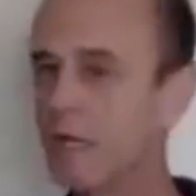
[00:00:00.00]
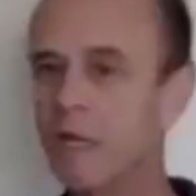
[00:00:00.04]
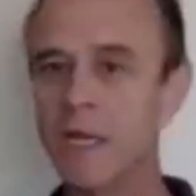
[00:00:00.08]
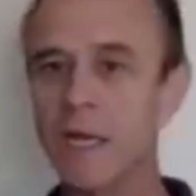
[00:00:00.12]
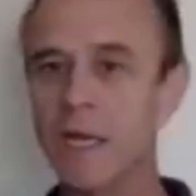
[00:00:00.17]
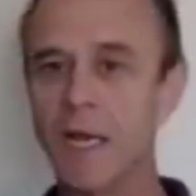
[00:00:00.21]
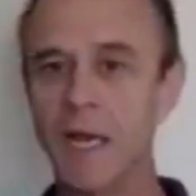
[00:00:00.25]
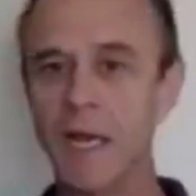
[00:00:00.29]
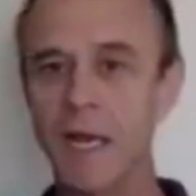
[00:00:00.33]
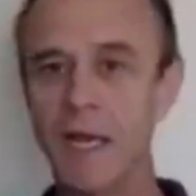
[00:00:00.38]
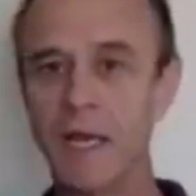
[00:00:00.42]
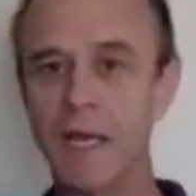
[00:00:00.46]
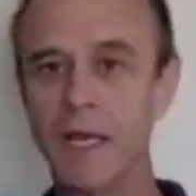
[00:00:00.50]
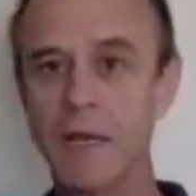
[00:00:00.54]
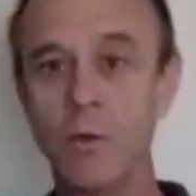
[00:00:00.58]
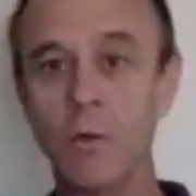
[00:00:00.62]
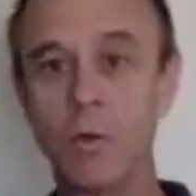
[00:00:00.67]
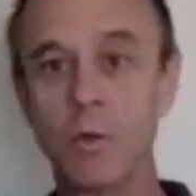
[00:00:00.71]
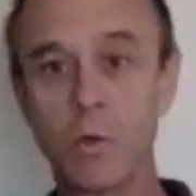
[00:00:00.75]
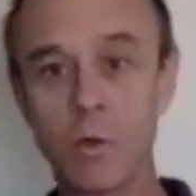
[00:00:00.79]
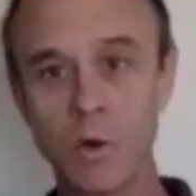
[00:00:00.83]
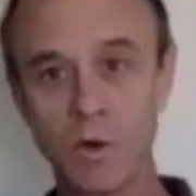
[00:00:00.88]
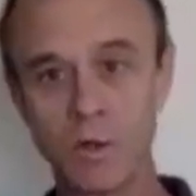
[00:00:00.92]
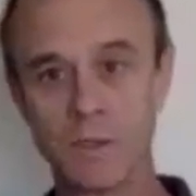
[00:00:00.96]
and
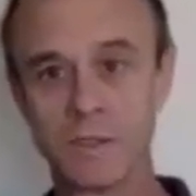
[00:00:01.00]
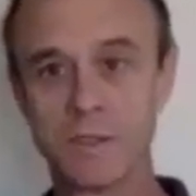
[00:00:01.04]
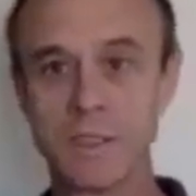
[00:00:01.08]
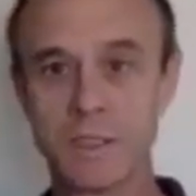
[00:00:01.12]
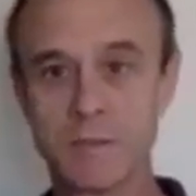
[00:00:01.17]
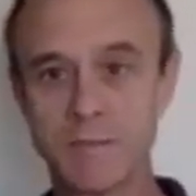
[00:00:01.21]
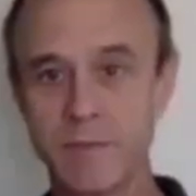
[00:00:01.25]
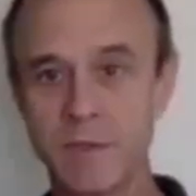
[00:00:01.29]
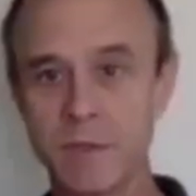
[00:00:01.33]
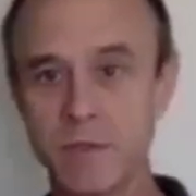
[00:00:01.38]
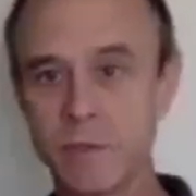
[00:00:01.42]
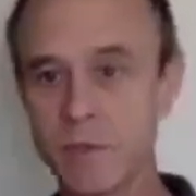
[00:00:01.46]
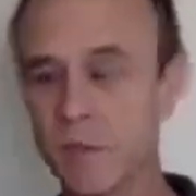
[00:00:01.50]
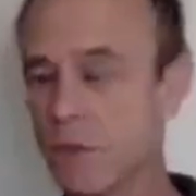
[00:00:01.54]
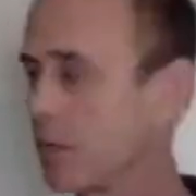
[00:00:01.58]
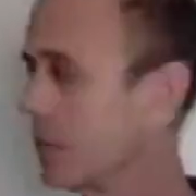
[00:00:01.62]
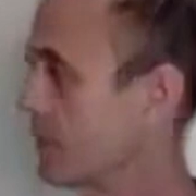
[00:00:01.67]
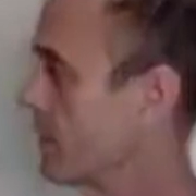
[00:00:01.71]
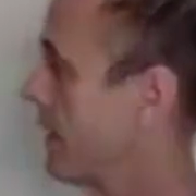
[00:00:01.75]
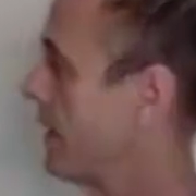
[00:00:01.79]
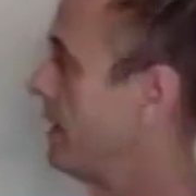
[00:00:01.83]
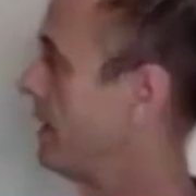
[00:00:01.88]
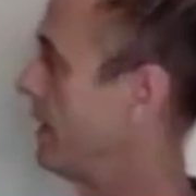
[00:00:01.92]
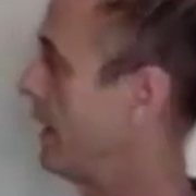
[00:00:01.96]
where is this muscle
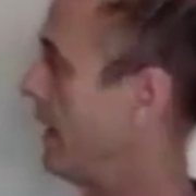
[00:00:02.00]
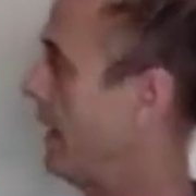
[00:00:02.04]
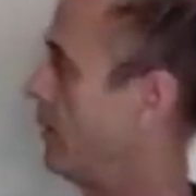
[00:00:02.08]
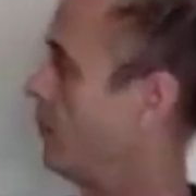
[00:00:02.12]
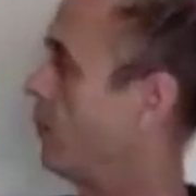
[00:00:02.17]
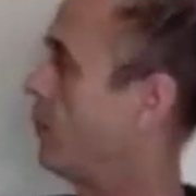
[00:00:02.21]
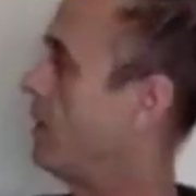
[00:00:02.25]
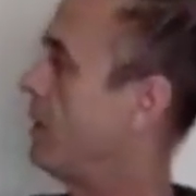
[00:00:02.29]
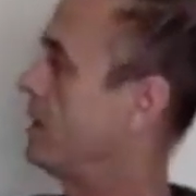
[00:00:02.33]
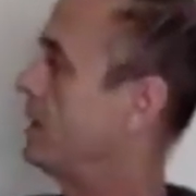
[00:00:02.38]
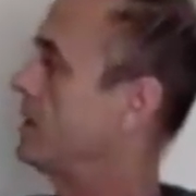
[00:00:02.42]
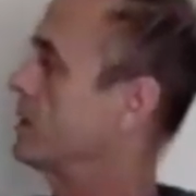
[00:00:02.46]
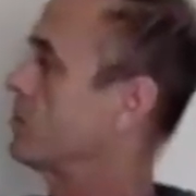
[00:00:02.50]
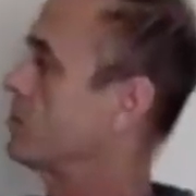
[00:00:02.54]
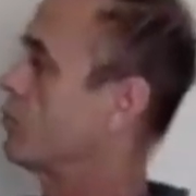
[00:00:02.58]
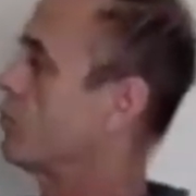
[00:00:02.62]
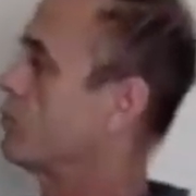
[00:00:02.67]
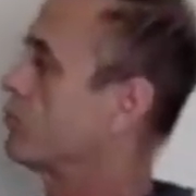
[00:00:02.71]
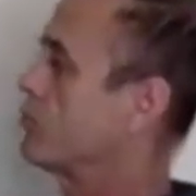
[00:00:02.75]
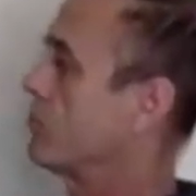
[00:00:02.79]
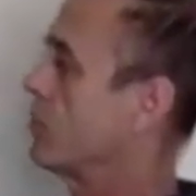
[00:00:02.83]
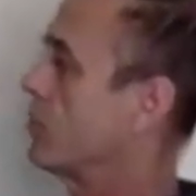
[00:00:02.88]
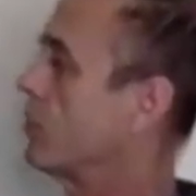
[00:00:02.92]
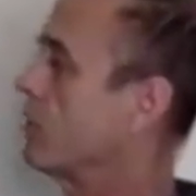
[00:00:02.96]
located at? Well, it's
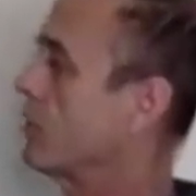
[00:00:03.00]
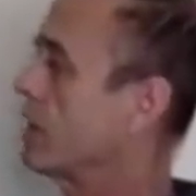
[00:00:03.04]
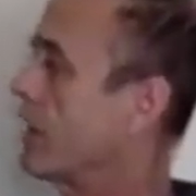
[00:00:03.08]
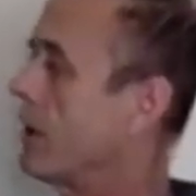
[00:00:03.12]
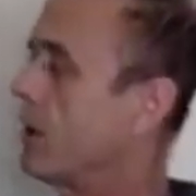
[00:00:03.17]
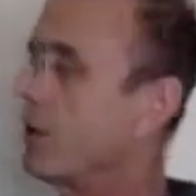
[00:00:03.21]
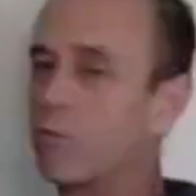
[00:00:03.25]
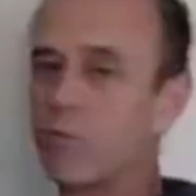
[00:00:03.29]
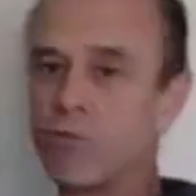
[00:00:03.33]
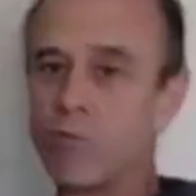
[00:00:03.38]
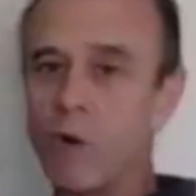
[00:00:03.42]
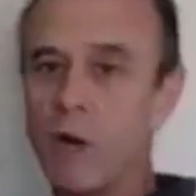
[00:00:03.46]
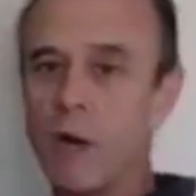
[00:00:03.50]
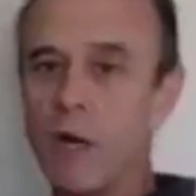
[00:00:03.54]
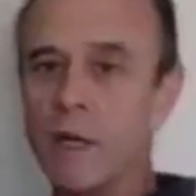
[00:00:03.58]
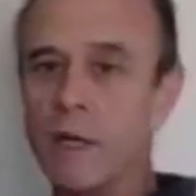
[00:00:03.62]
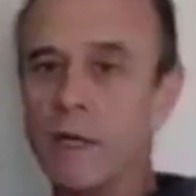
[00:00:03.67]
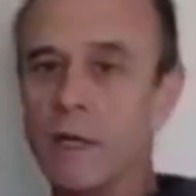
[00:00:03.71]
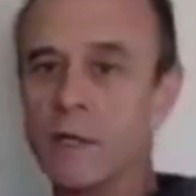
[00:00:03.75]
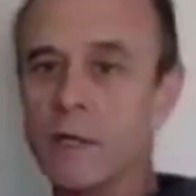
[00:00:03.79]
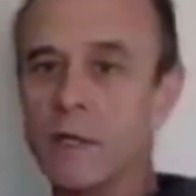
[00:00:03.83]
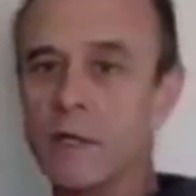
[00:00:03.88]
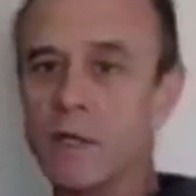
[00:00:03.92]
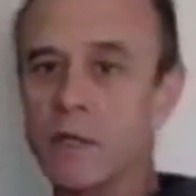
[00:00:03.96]
located right on
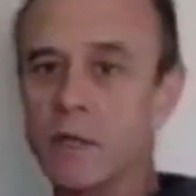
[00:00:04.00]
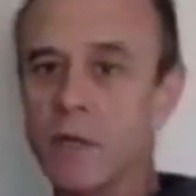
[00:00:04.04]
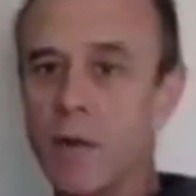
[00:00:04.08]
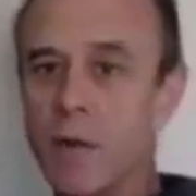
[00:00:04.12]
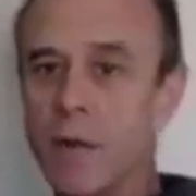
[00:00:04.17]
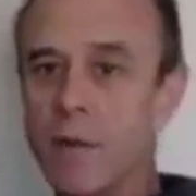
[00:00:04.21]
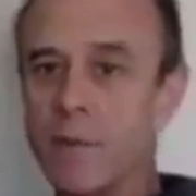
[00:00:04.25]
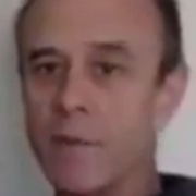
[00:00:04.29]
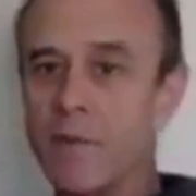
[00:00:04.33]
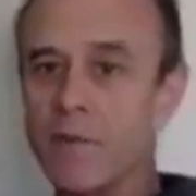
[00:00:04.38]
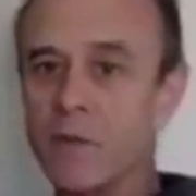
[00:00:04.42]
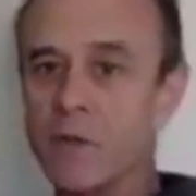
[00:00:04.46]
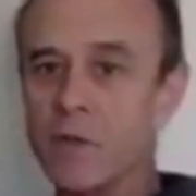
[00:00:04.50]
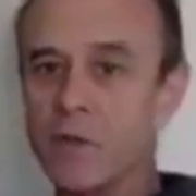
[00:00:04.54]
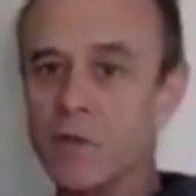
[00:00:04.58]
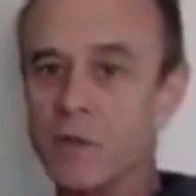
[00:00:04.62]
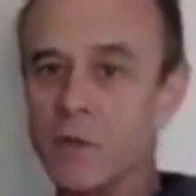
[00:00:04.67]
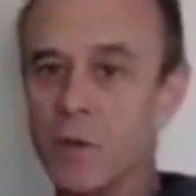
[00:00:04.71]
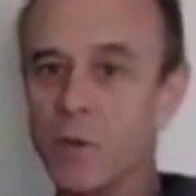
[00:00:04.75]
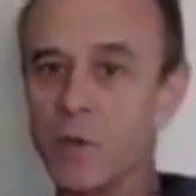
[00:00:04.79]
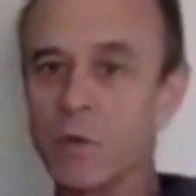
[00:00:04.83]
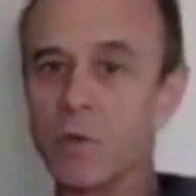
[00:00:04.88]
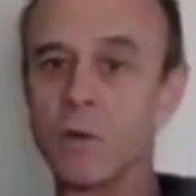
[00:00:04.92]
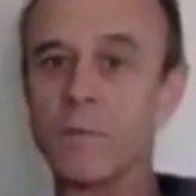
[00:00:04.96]
the top of your
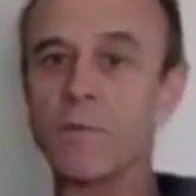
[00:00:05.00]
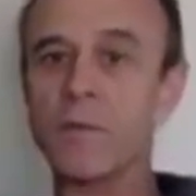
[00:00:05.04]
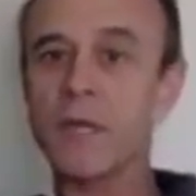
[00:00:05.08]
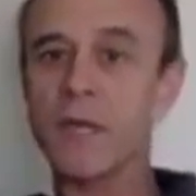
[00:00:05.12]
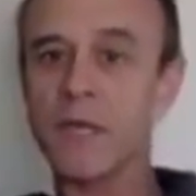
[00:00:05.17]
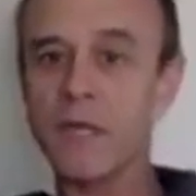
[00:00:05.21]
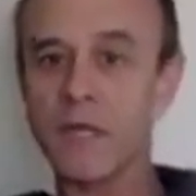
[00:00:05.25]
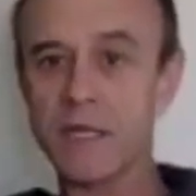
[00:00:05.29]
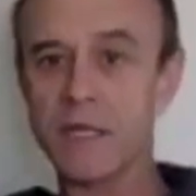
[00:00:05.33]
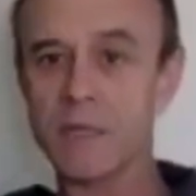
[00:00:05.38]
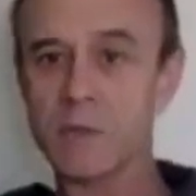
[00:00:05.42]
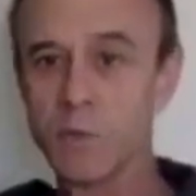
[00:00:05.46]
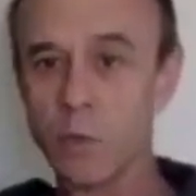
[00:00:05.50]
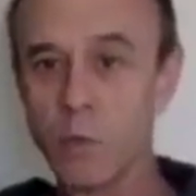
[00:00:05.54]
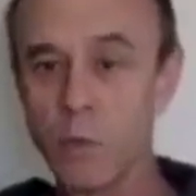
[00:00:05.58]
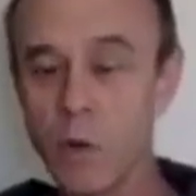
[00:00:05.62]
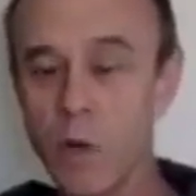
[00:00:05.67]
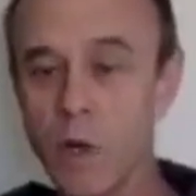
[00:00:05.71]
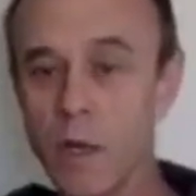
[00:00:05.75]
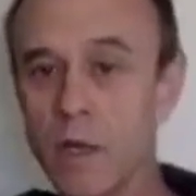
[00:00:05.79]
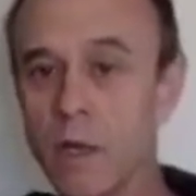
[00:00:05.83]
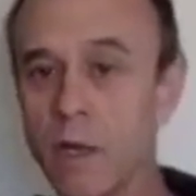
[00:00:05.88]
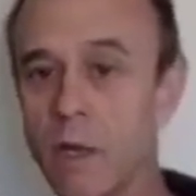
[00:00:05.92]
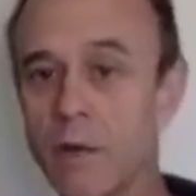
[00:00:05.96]
shoulder. It is one
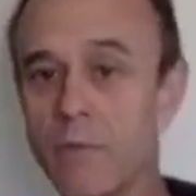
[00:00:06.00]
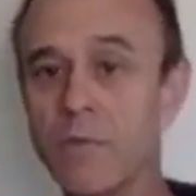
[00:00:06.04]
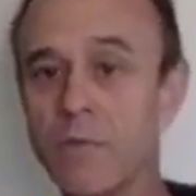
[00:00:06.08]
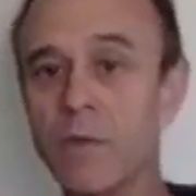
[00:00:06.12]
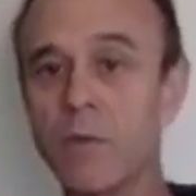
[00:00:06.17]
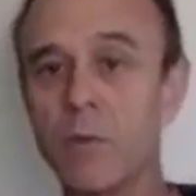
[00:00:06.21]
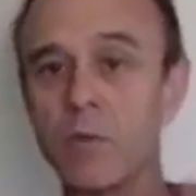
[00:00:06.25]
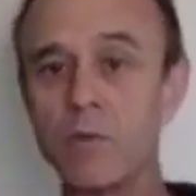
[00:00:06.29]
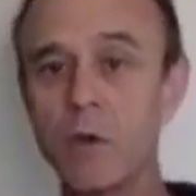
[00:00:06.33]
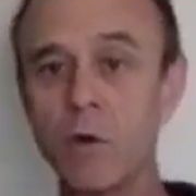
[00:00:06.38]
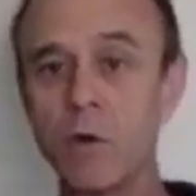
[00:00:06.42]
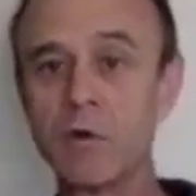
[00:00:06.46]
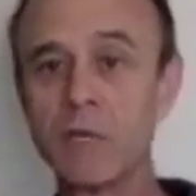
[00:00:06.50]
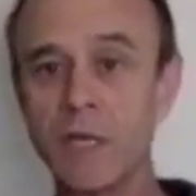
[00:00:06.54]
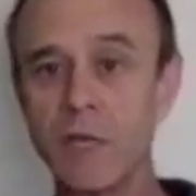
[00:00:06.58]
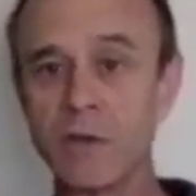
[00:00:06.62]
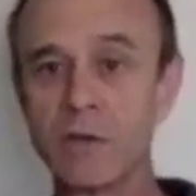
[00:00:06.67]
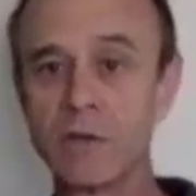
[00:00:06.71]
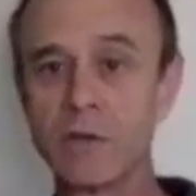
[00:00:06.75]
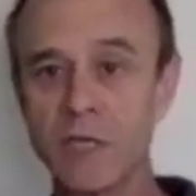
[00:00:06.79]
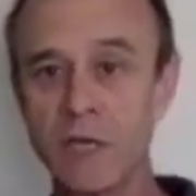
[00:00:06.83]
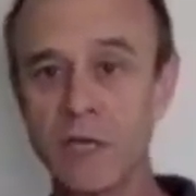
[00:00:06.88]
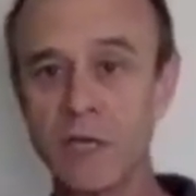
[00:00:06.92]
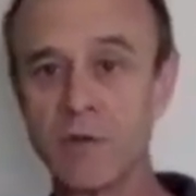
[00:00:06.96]
of the rotator
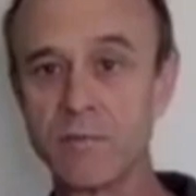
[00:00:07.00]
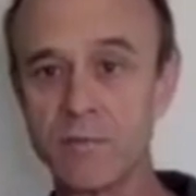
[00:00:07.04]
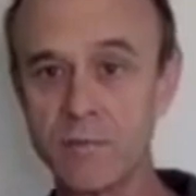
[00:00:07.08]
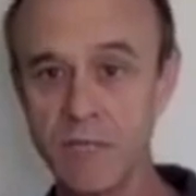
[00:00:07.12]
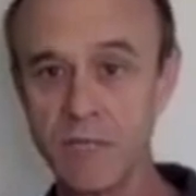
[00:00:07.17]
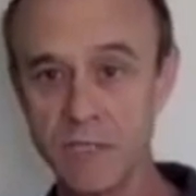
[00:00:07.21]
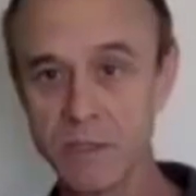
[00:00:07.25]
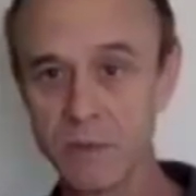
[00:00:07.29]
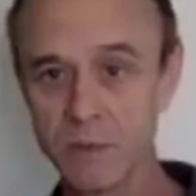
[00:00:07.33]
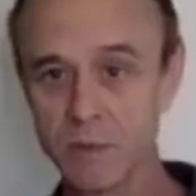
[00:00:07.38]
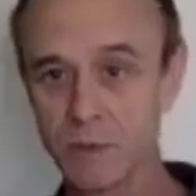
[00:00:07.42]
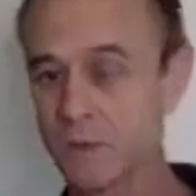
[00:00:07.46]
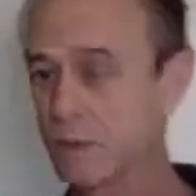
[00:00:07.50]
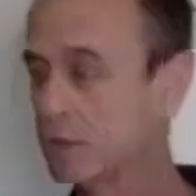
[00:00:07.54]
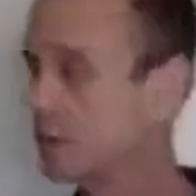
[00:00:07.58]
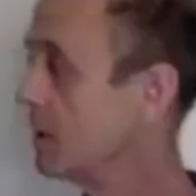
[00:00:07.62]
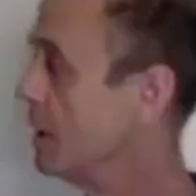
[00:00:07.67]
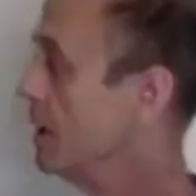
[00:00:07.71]
cuff muscles.